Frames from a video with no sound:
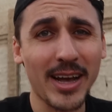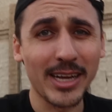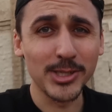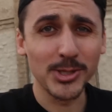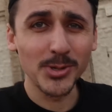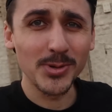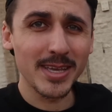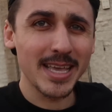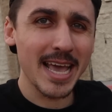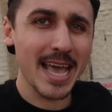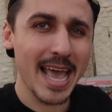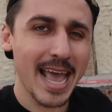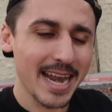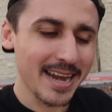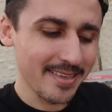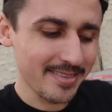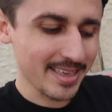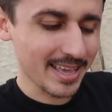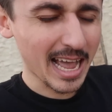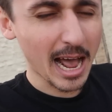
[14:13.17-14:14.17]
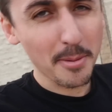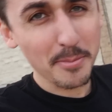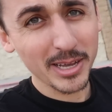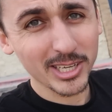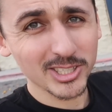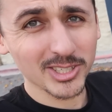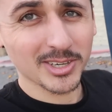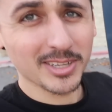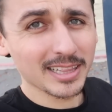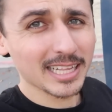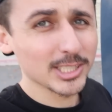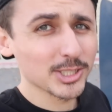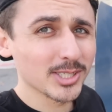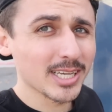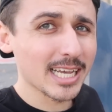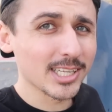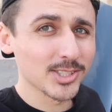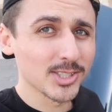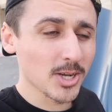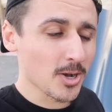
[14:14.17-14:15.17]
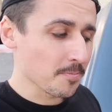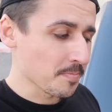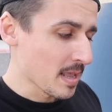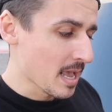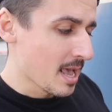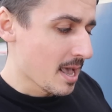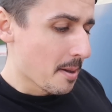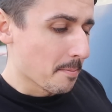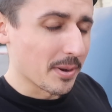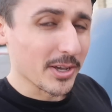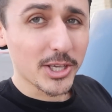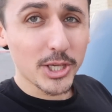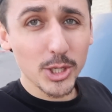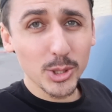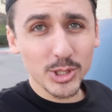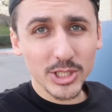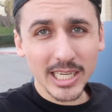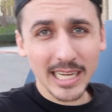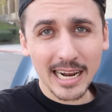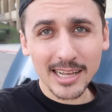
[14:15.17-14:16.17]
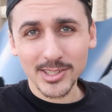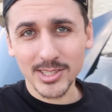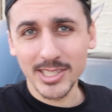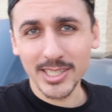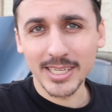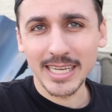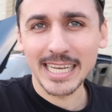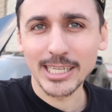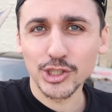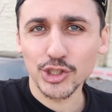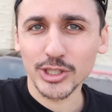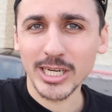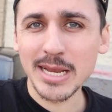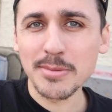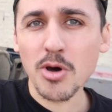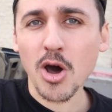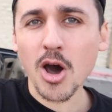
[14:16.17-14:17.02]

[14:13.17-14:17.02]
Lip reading: I do get anything, I'll make sure to let you guys know. But huge shout out to Extreme